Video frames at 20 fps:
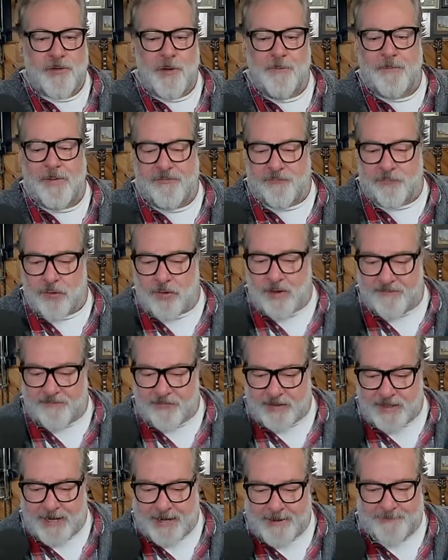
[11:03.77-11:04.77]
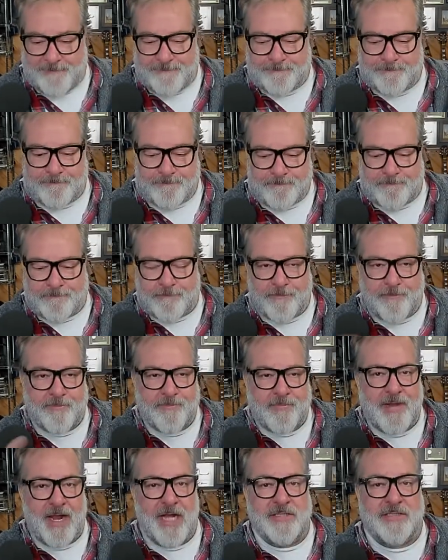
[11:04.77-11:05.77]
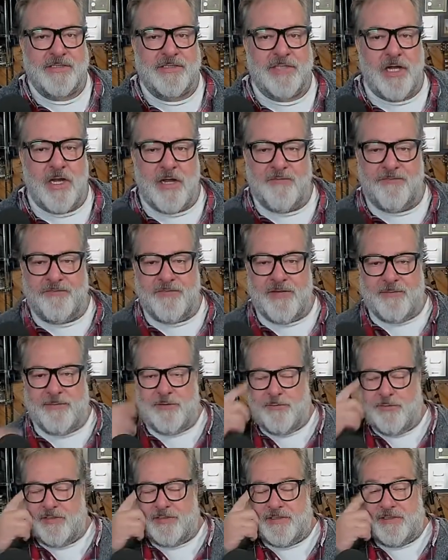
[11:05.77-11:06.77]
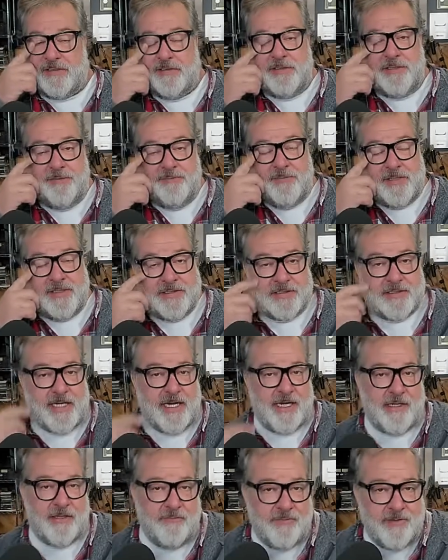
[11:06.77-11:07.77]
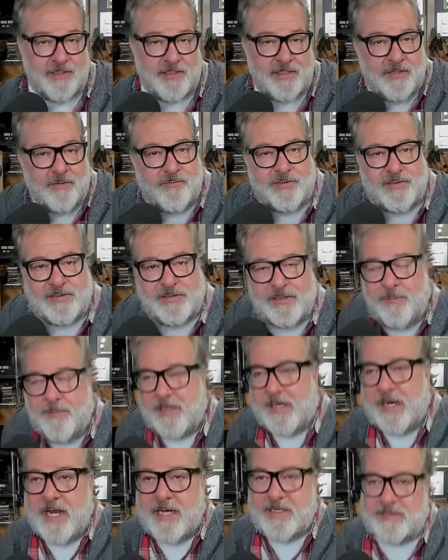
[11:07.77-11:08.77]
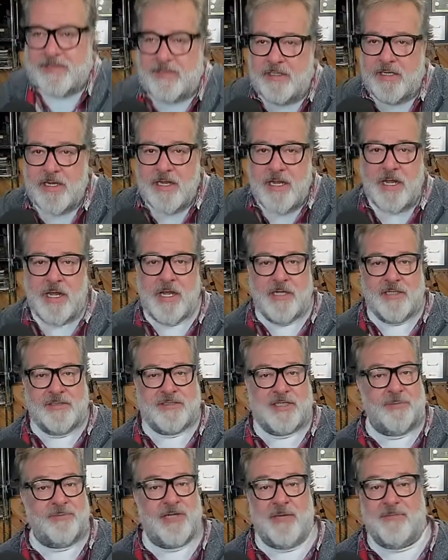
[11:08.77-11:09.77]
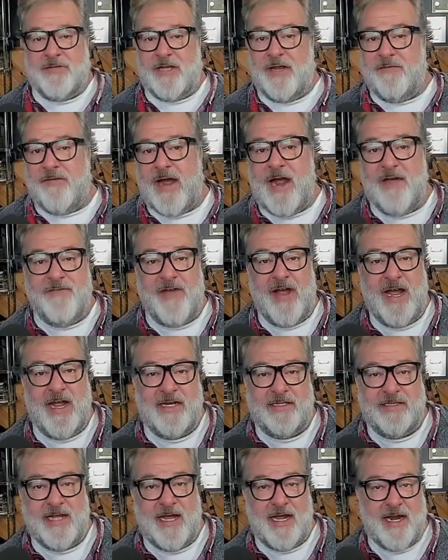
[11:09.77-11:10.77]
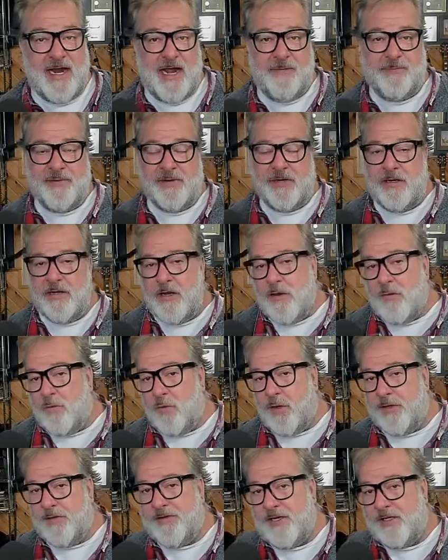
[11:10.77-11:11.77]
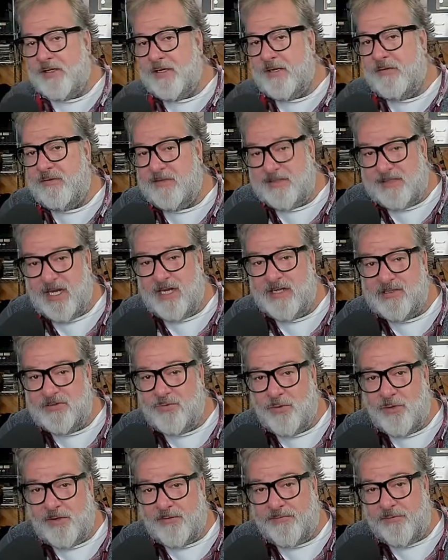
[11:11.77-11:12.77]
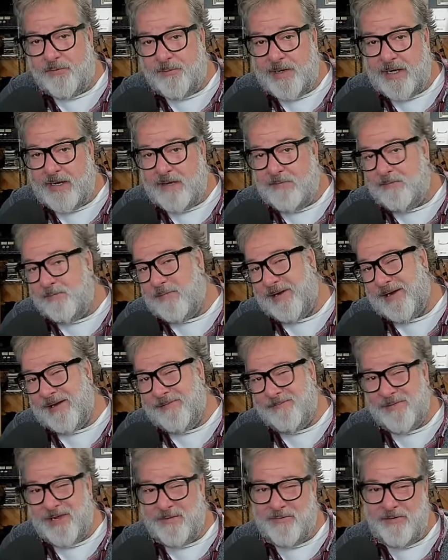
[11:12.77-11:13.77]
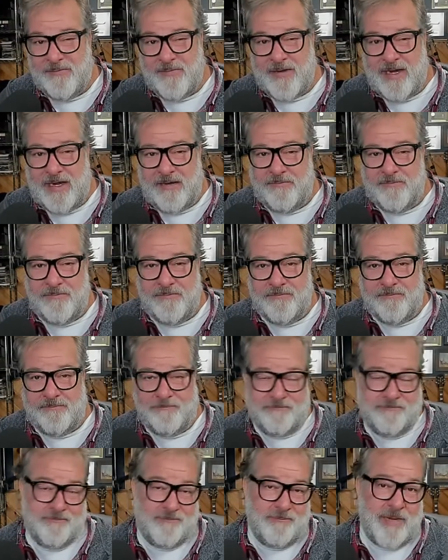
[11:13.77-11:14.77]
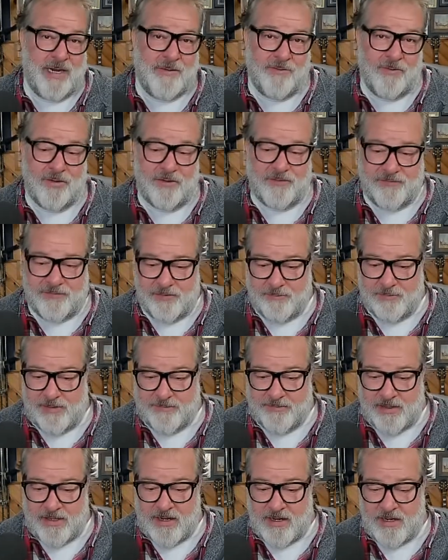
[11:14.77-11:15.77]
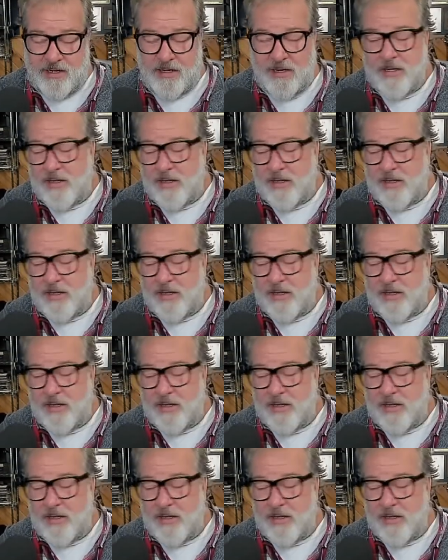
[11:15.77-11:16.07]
Before I forget, I saw Phoebe you've been saying you've been dealing with stomach acid. Sometimes I've had that happen. One thing that does work for me, might work for you, maybe not,